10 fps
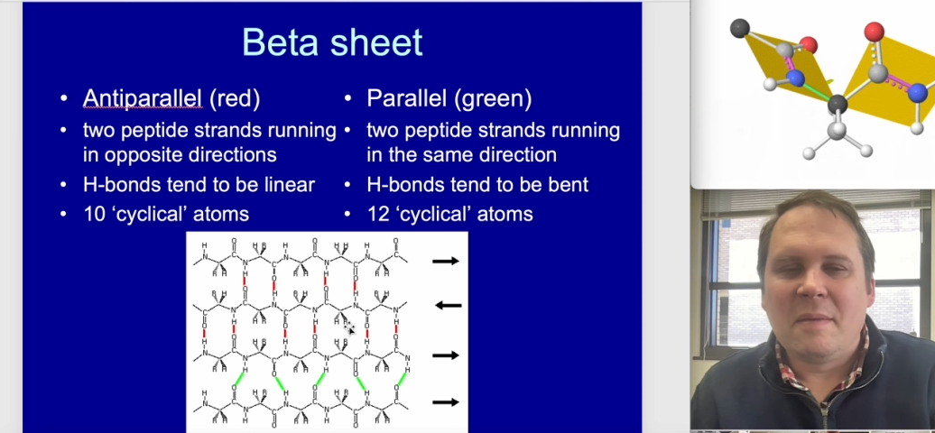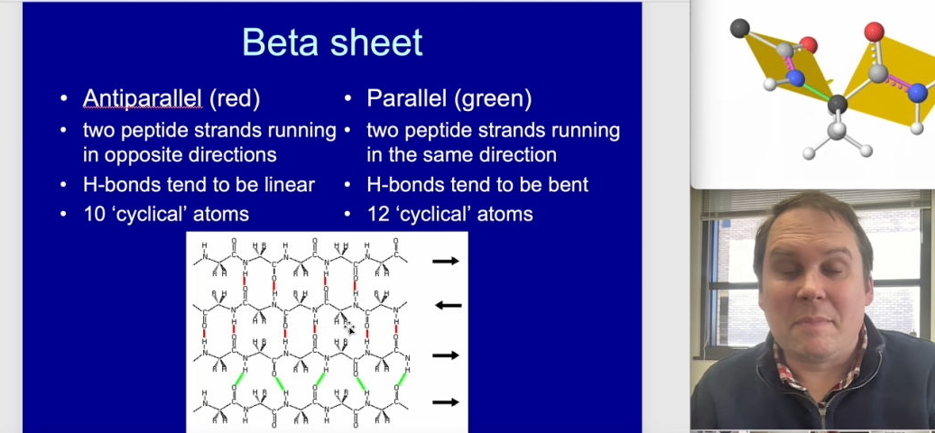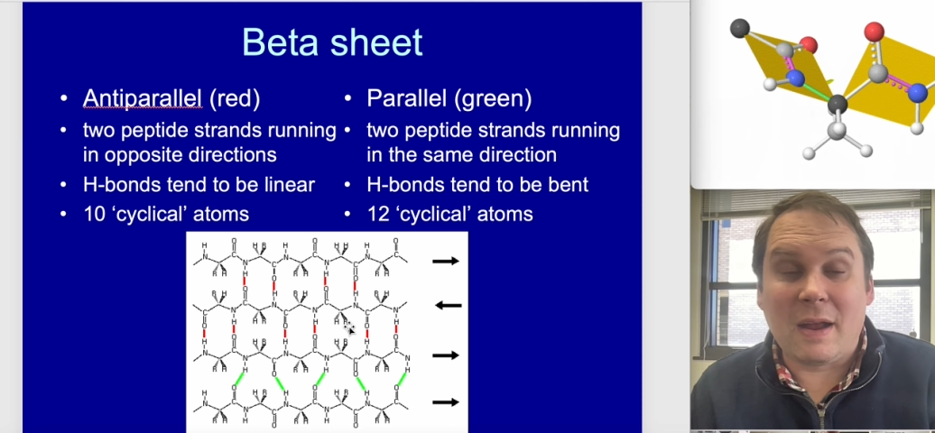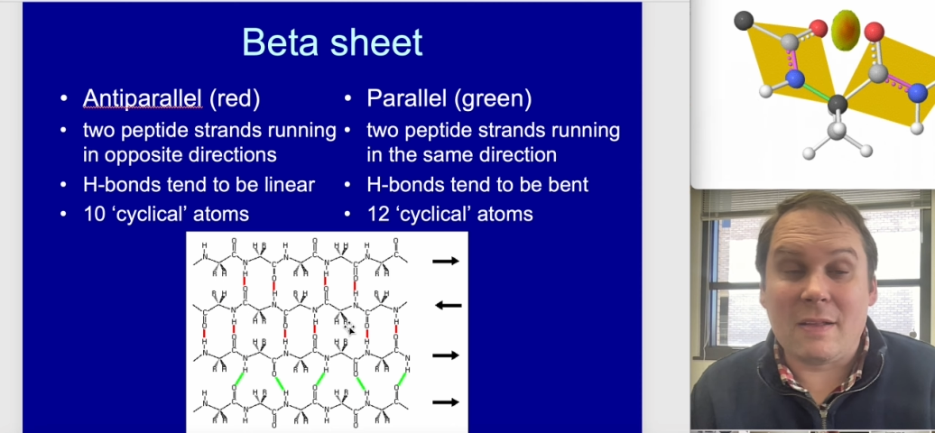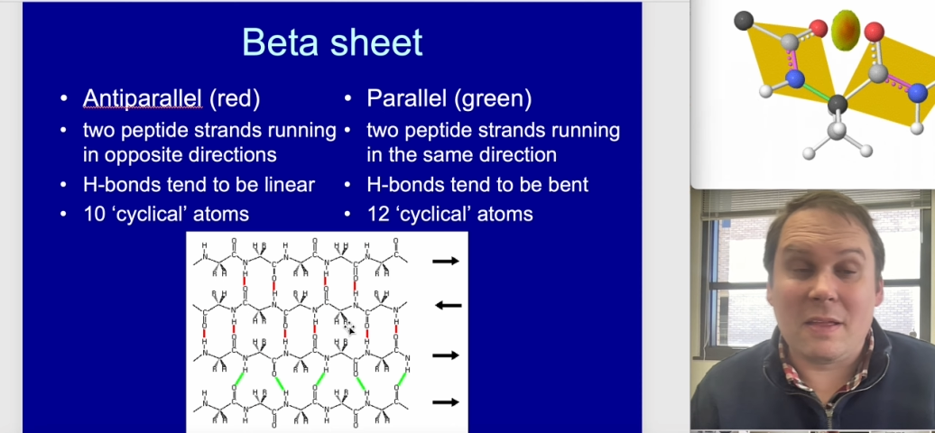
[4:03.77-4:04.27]

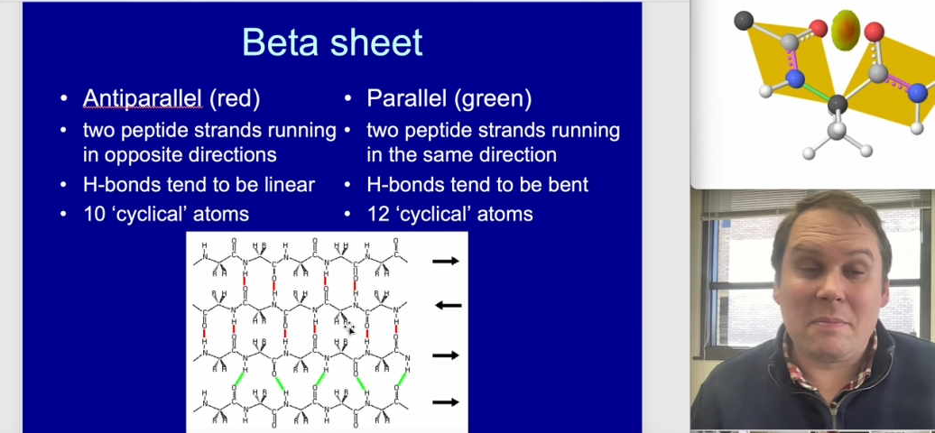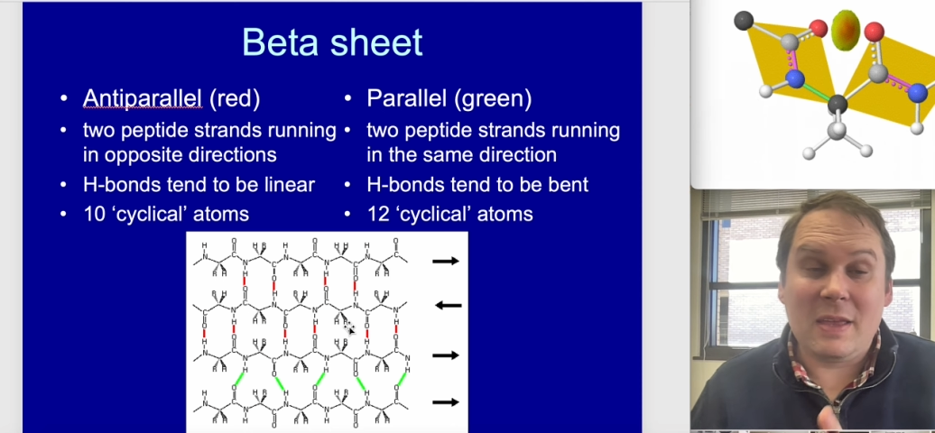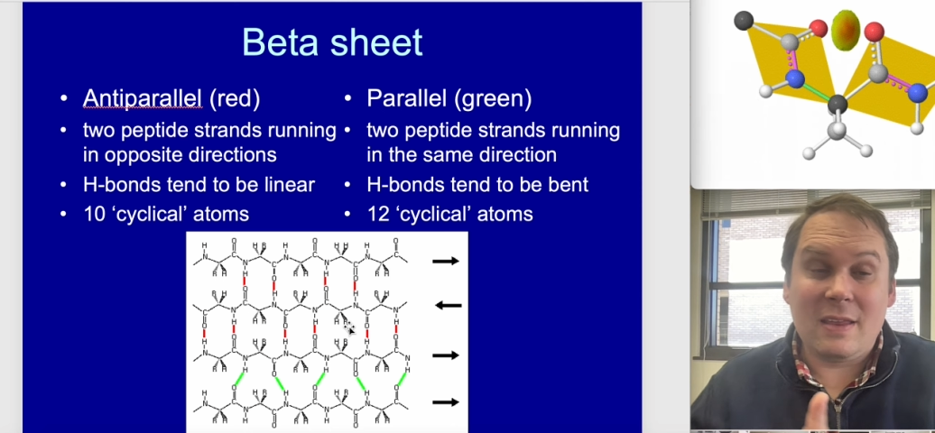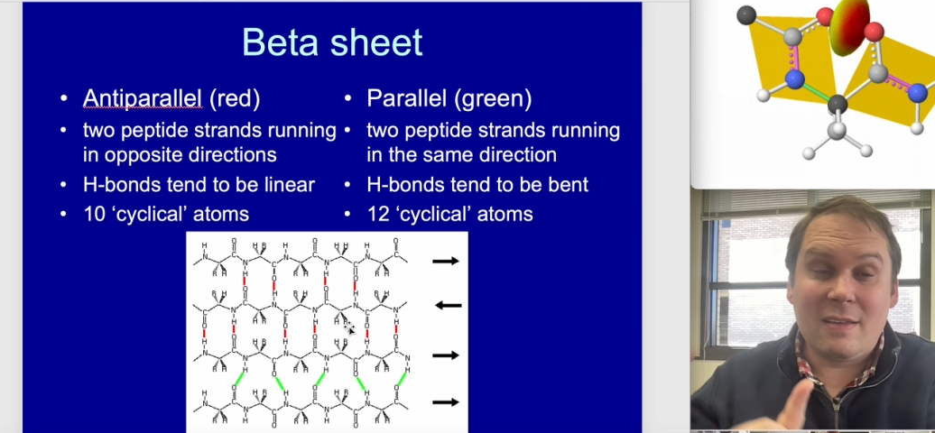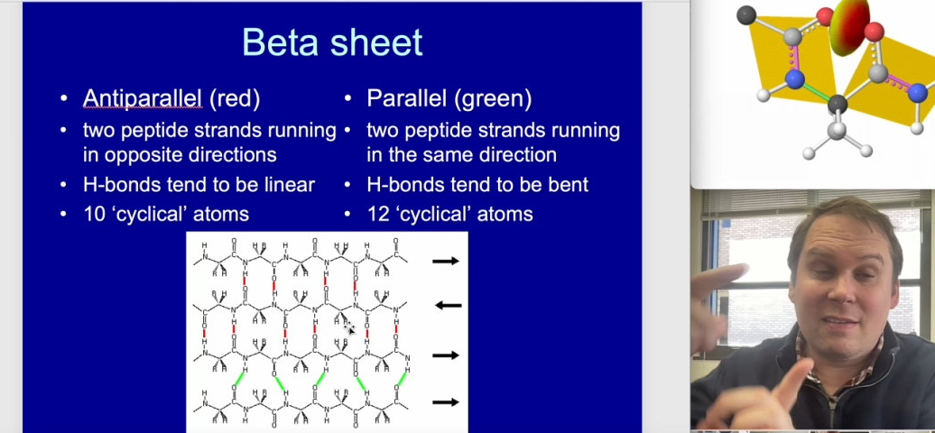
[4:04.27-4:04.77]
Parallel
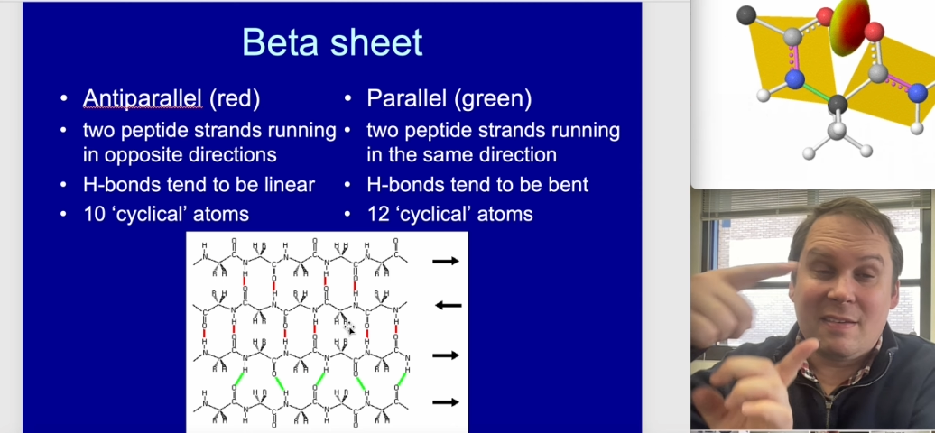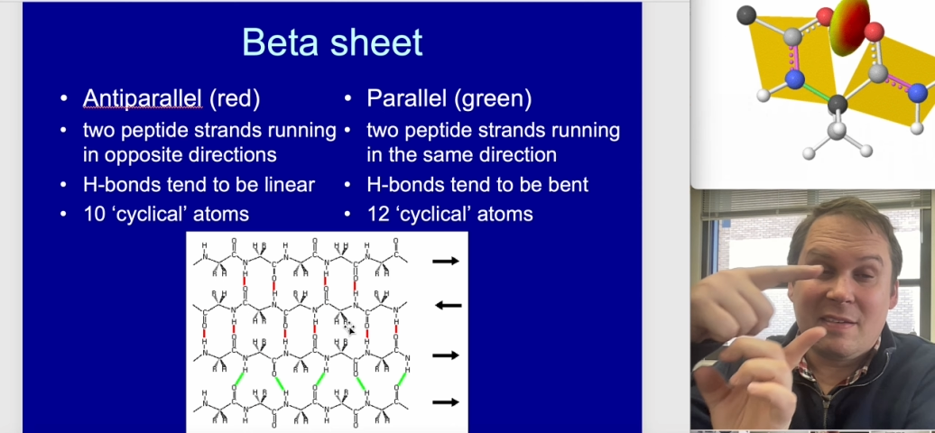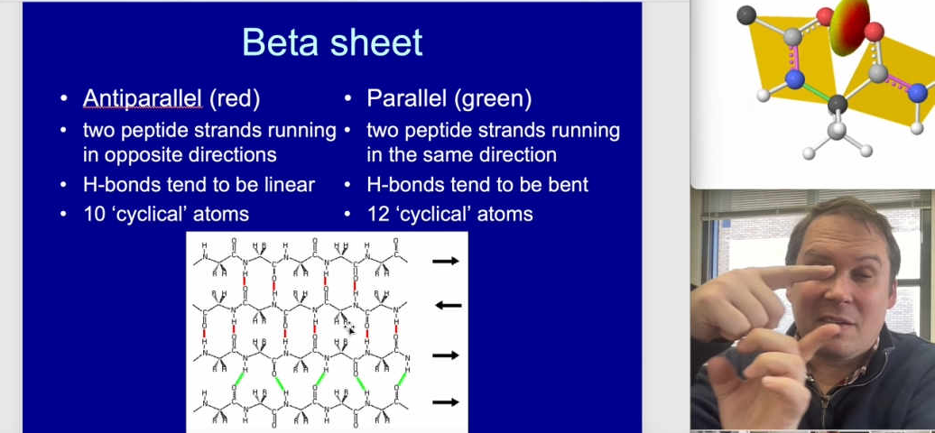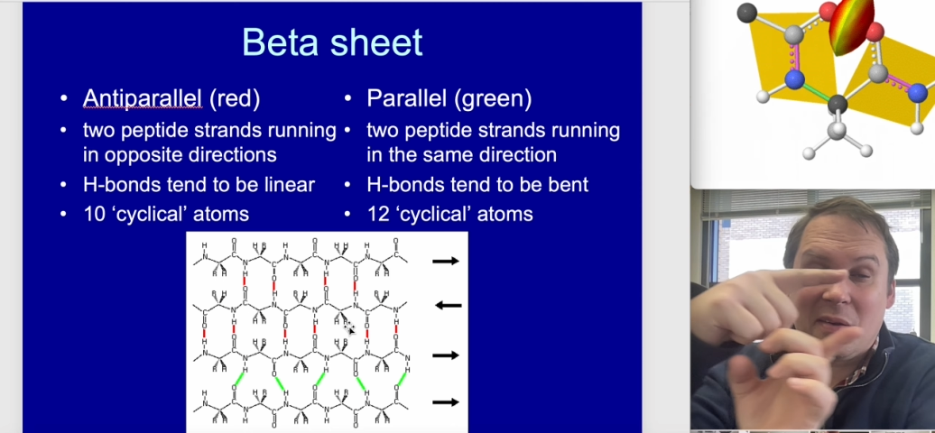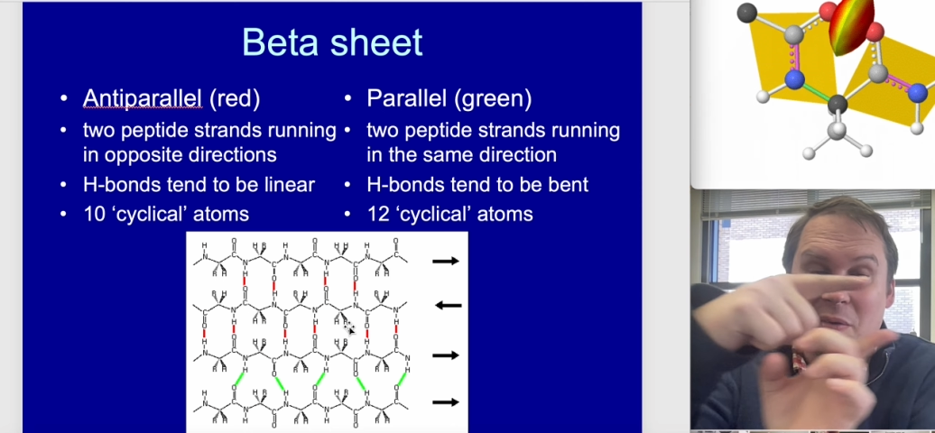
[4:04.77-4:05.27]
meaning
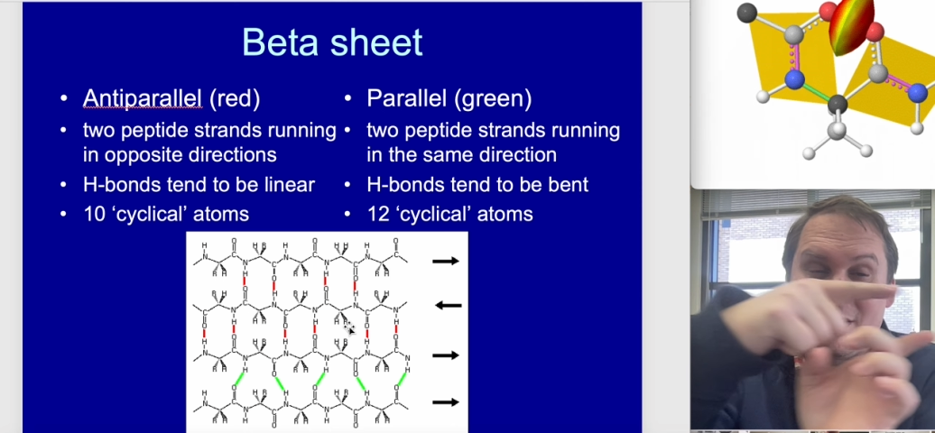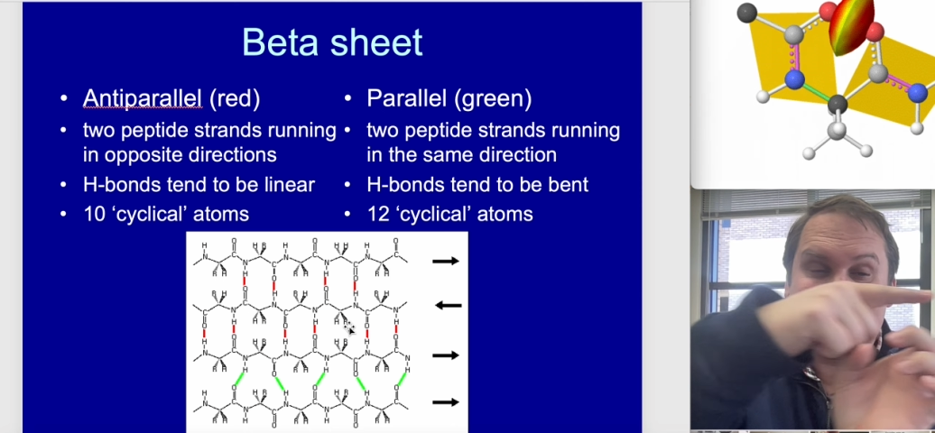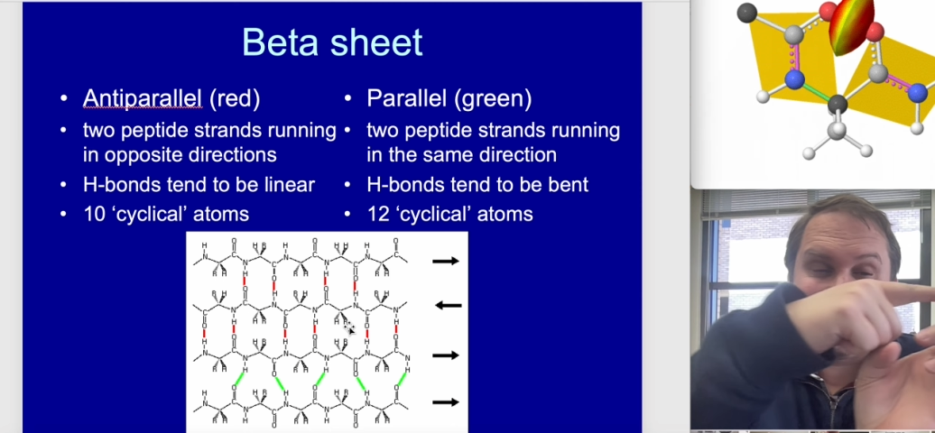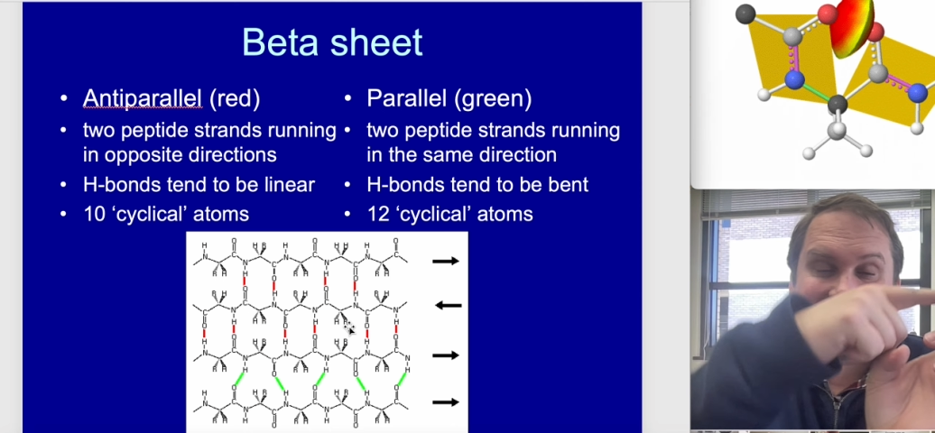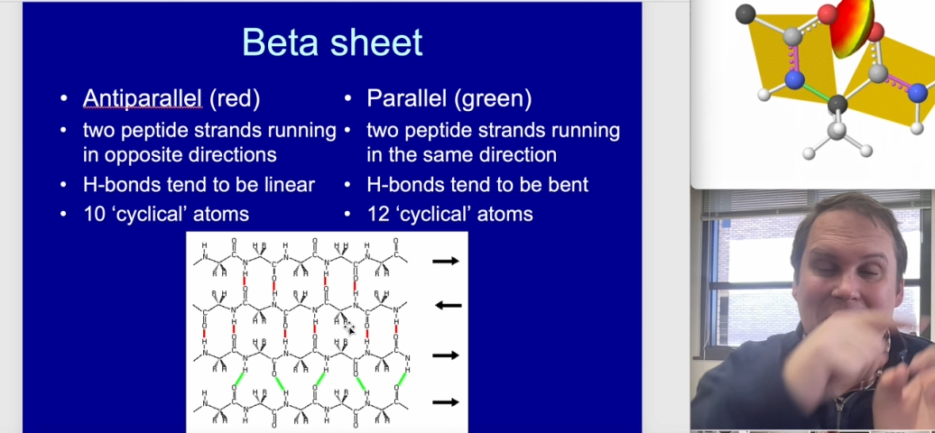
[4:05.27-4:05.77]
going in
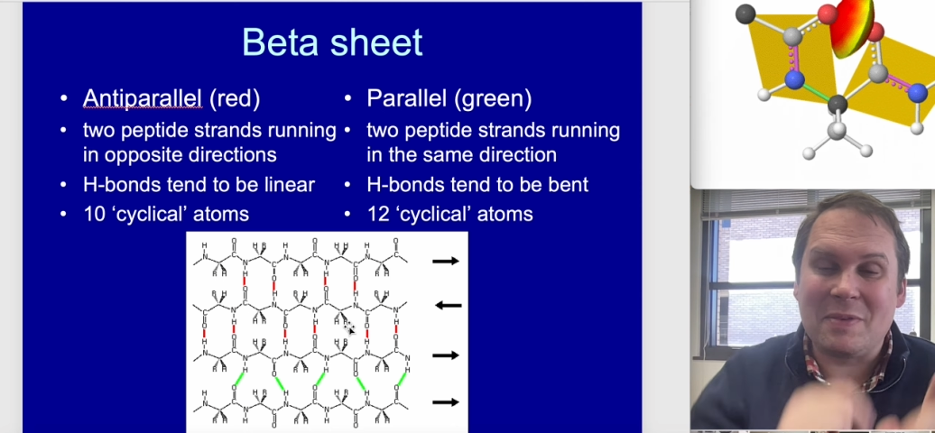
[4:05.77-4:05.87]
the same